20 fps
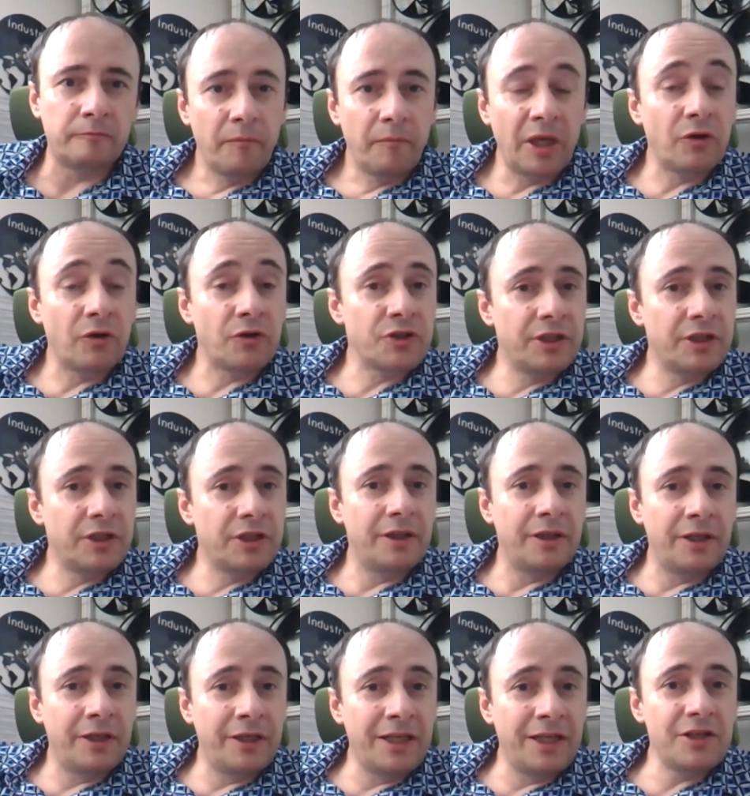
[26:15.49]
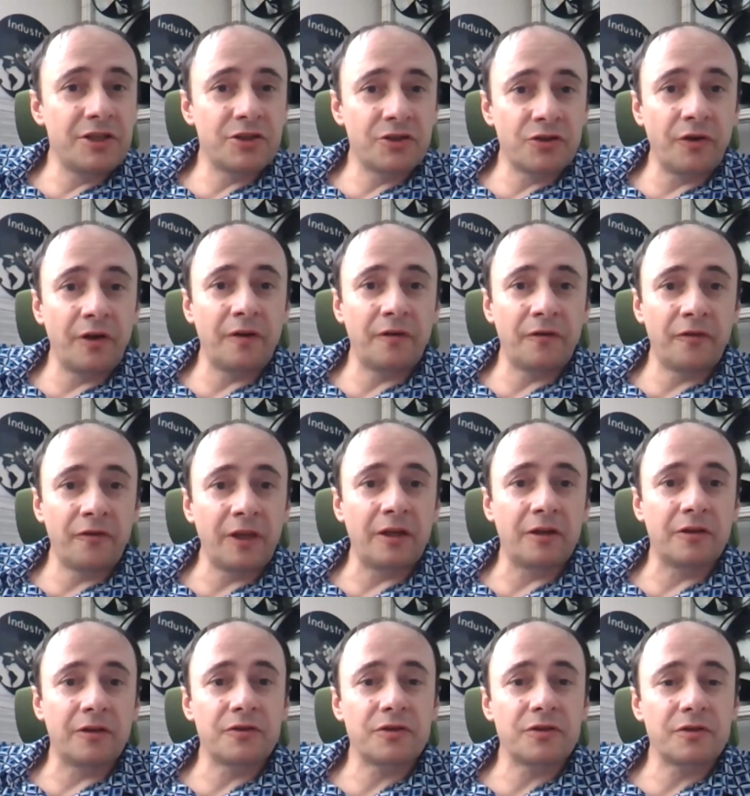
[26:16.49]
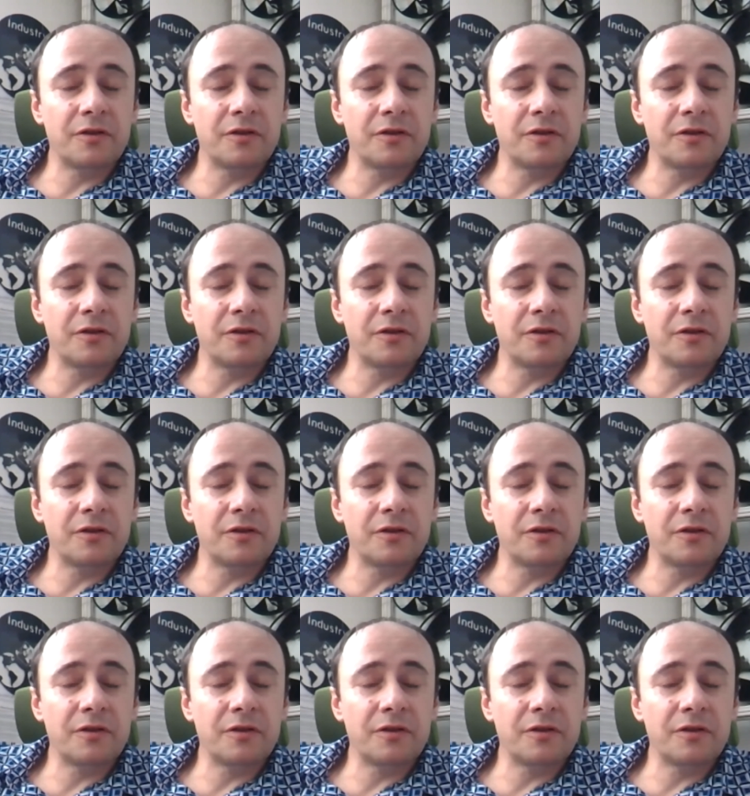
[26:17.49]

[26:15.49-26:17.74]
Because these three things